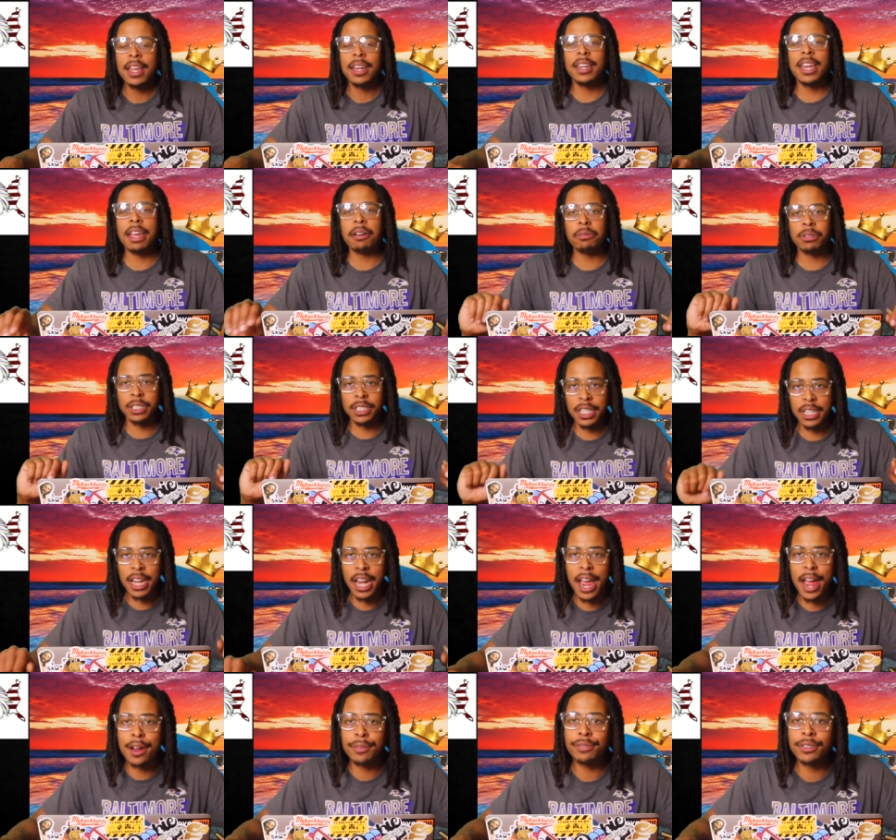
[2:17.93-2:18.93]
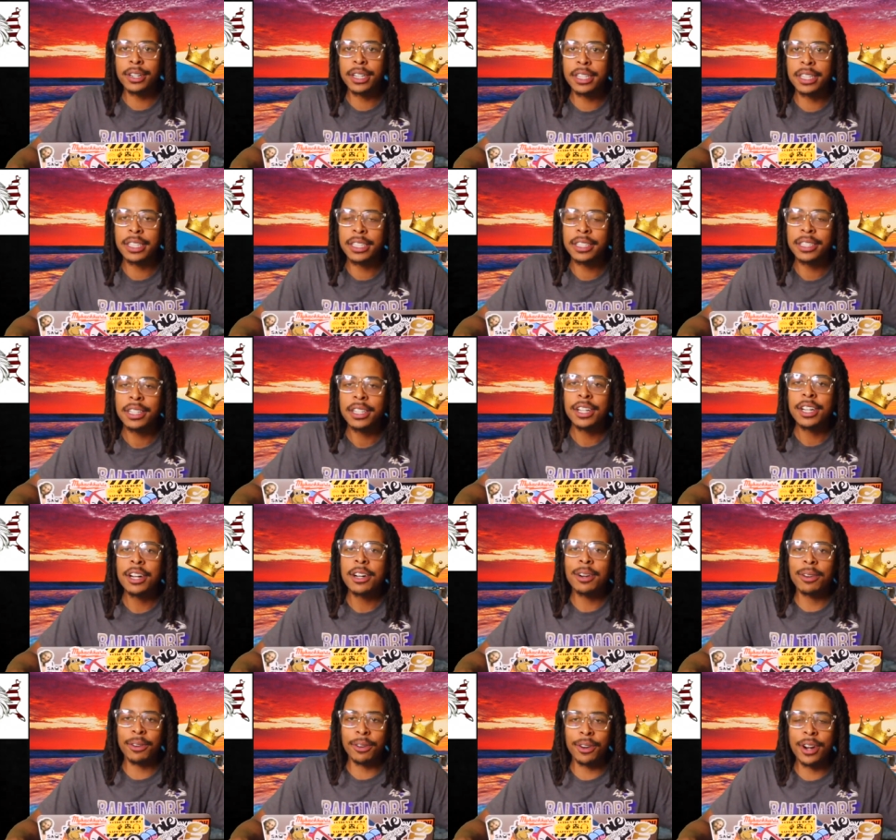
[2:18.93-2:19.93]
they was in Africa
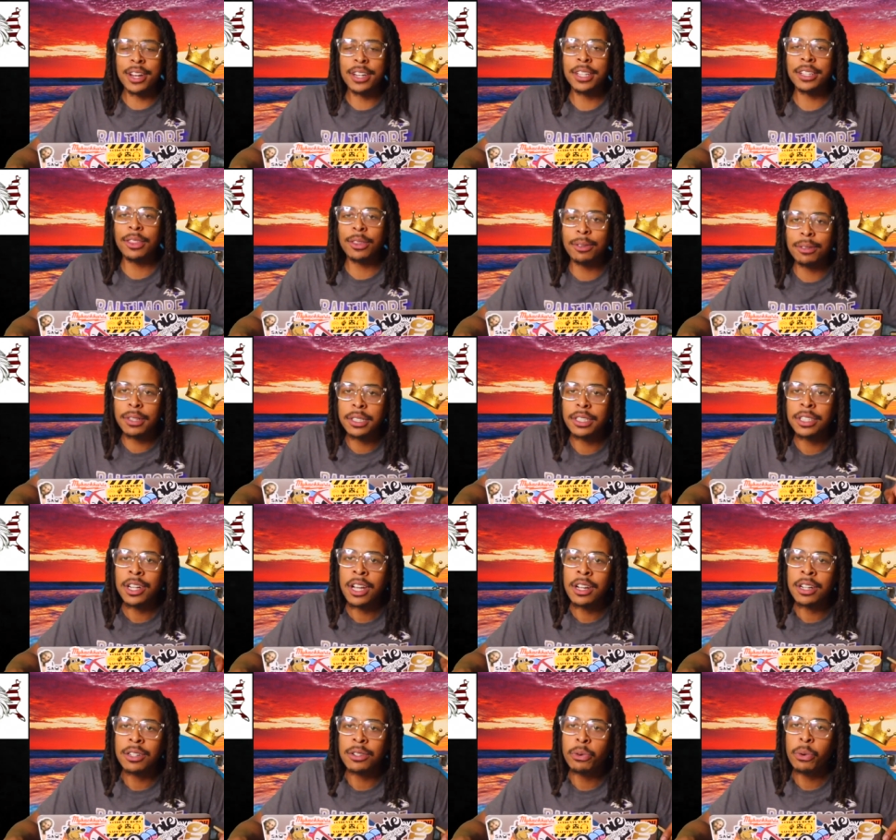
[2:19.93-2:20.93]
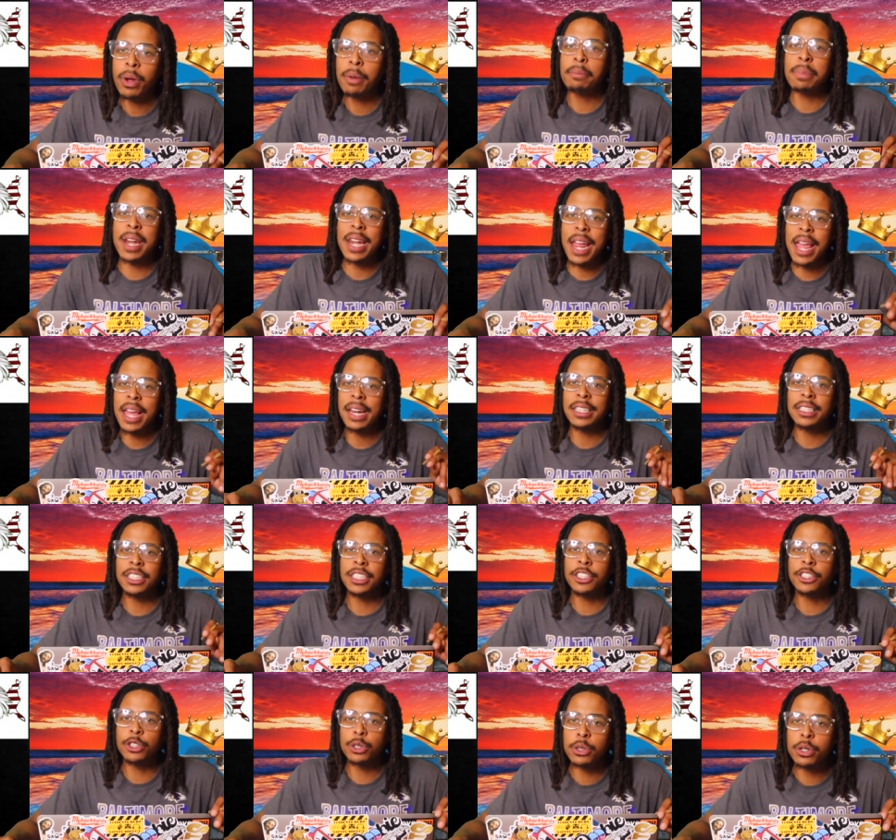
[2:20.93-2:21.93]
running through the jungle with bananas
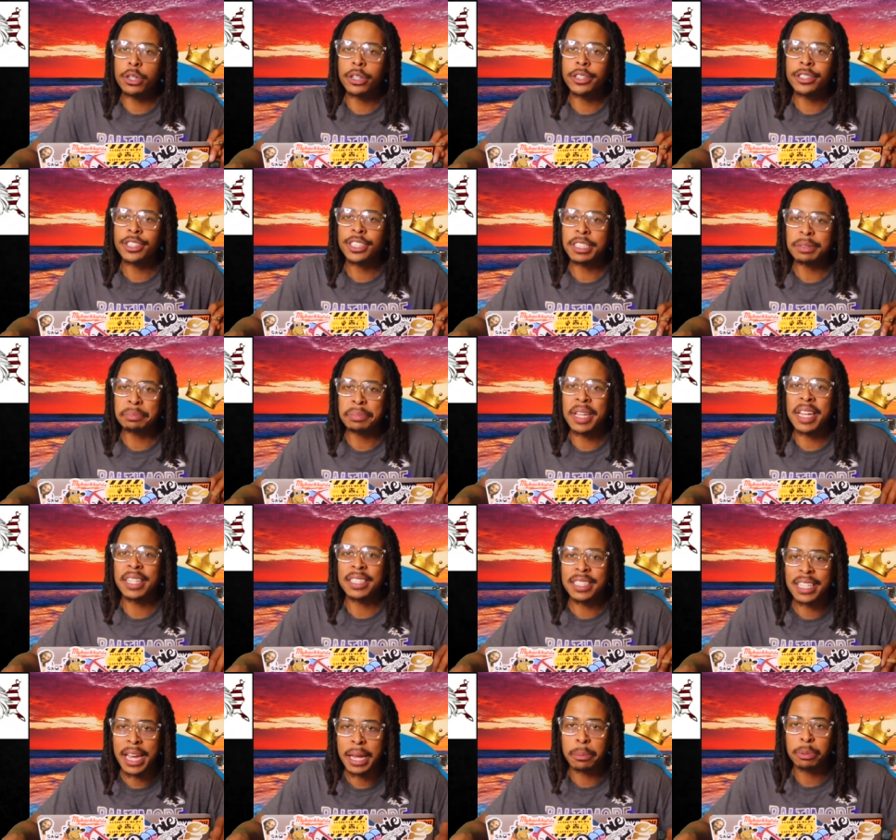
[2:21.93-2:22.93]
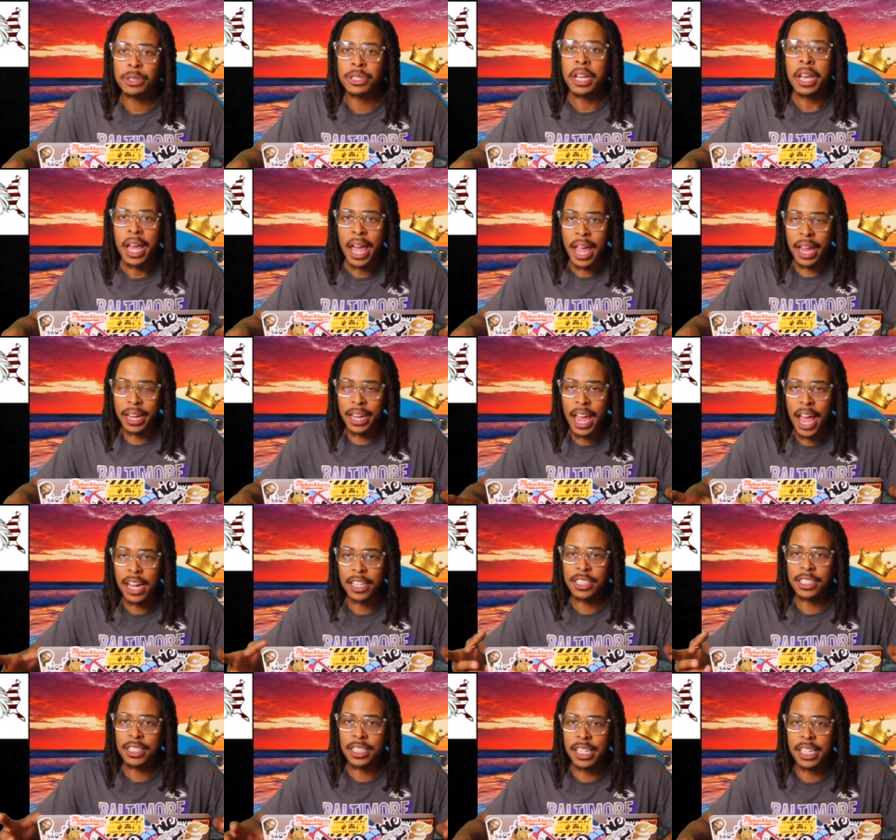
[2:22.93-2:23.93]
and Jordans and mixtapes and
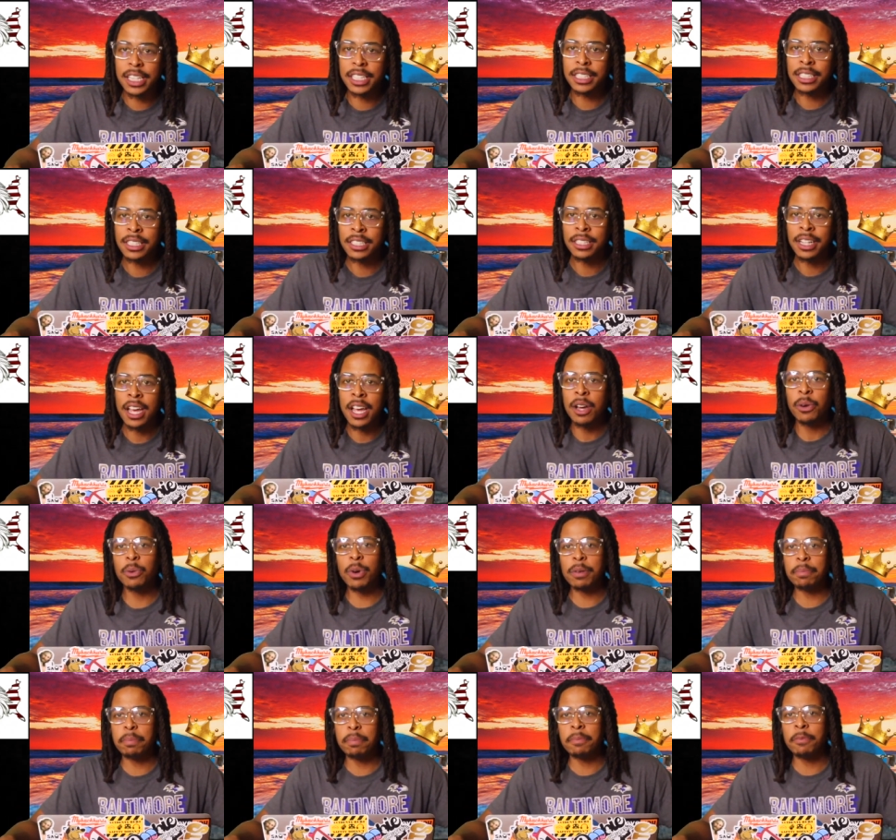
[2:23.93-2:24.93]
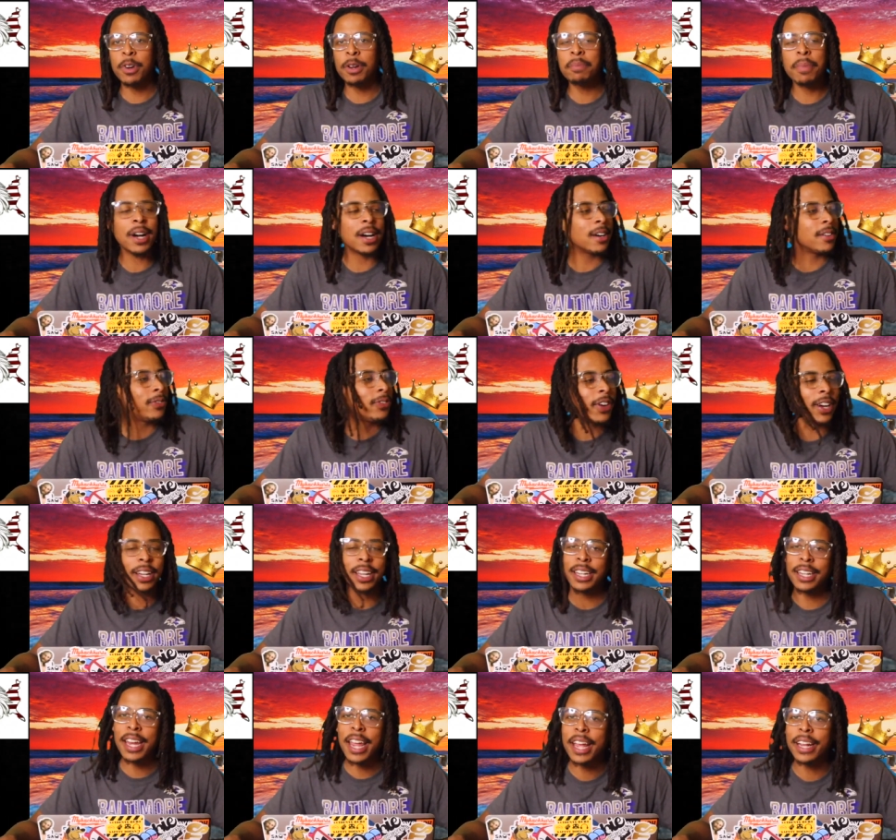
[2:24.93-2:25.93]
catching niggas with, with
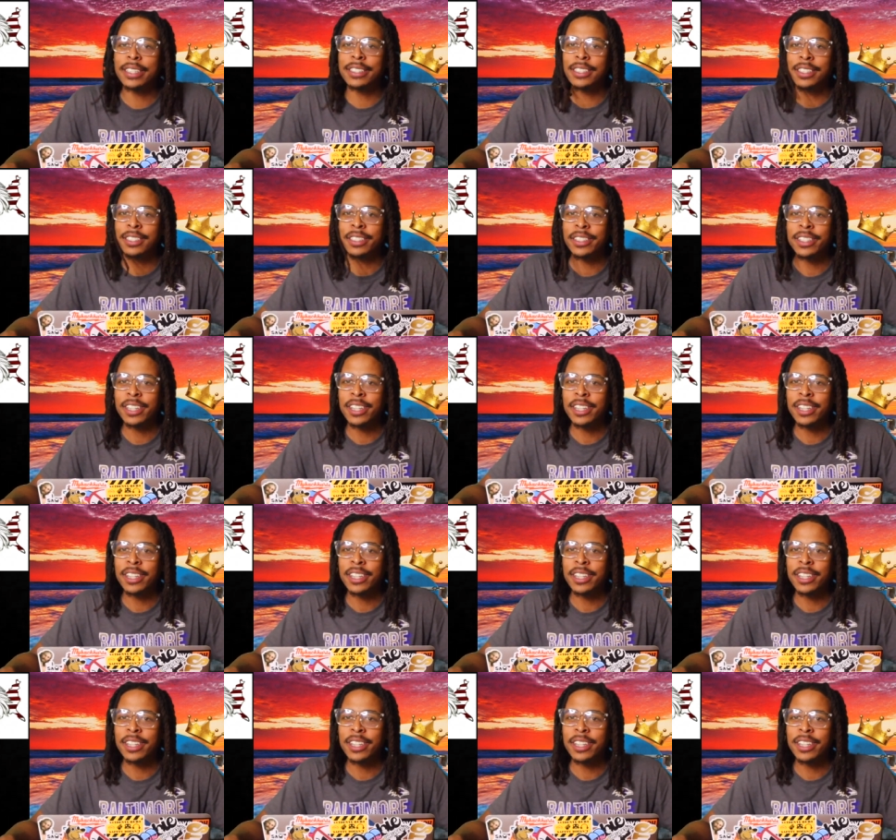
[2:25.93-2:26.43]
motherfucking nets.